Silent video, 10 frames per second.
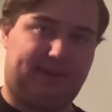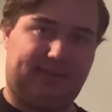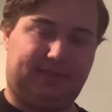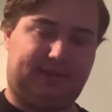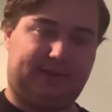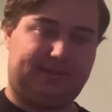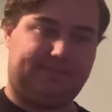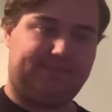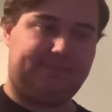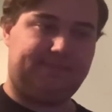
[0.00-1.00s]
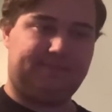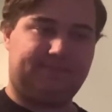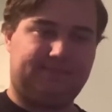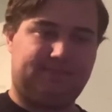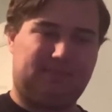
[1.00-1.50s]
I think,
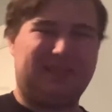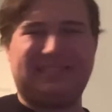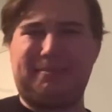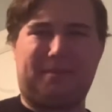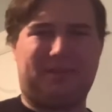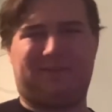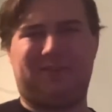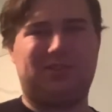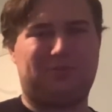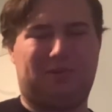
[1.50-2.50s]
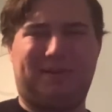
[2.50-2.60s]
except maybe the first one.